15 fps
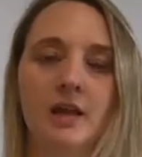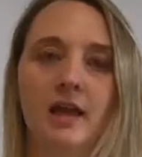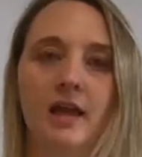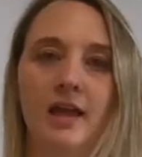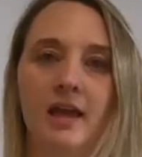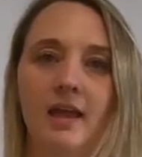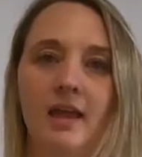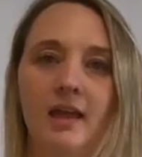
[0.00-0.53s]

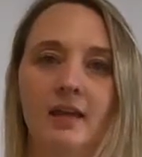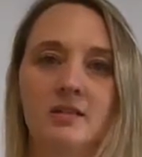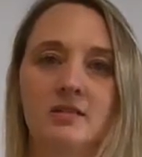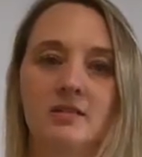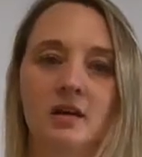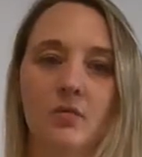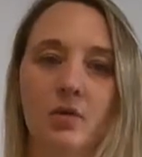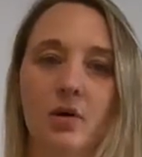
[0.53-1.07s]
and
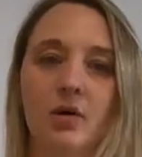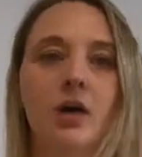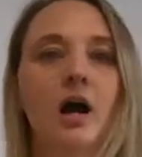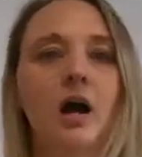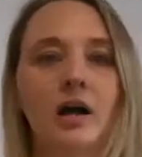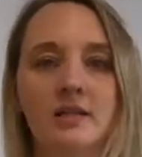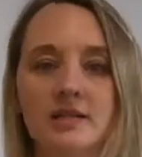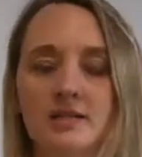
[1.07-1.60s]
that we are
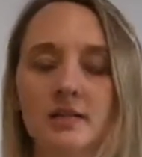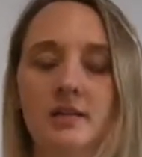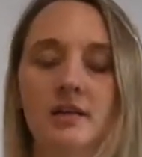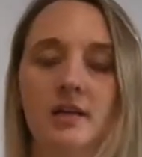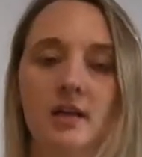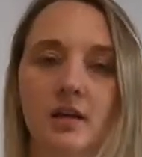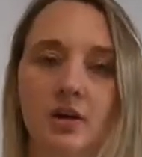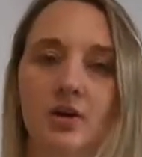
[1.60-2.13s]

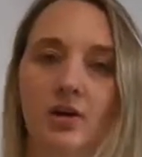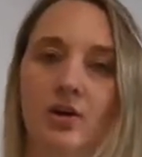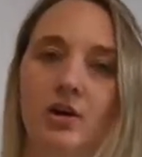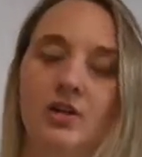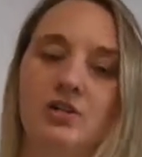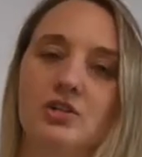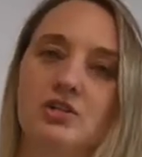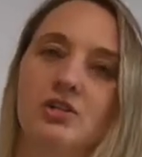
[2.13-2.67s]
constantly
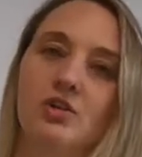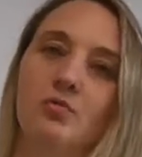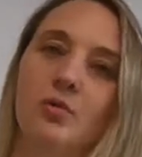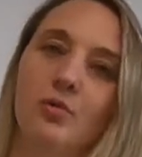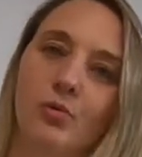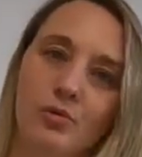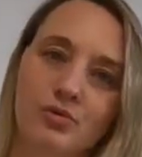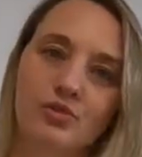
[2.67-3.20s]
encouraged to
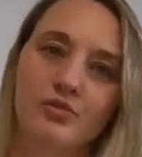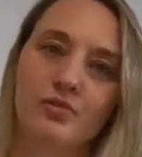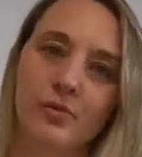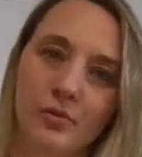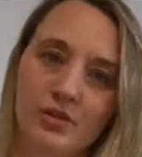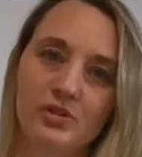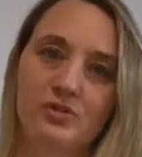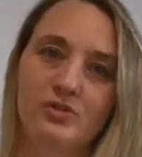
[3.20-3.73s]
reward you for
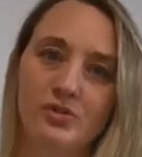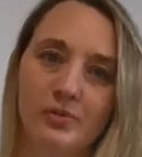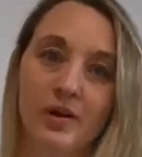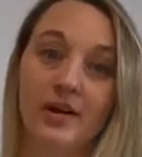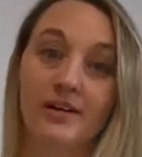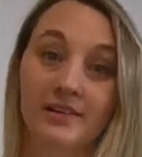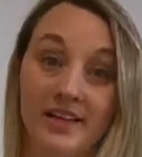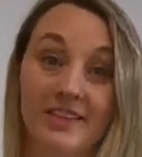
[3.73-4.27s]
what you do well.